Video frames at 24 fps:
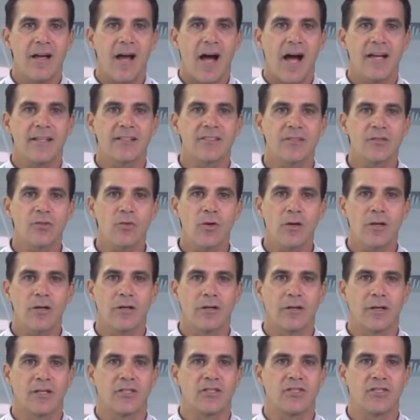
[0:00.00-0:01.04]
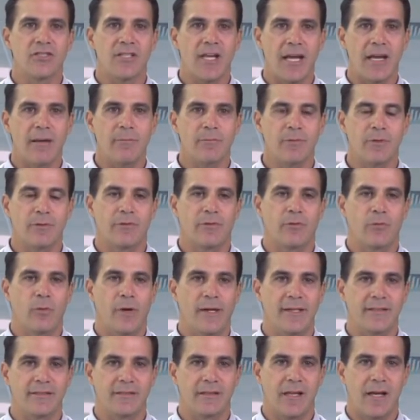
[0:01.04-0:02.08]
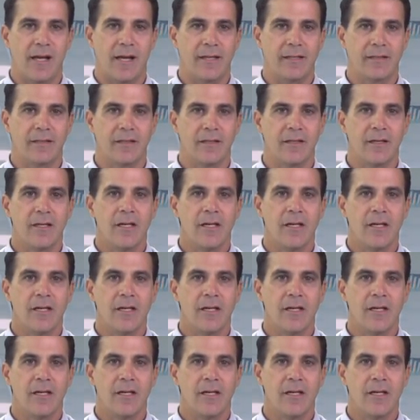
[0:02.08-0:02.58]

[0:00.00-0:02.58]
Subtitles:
I saw her ashamed of her waistline.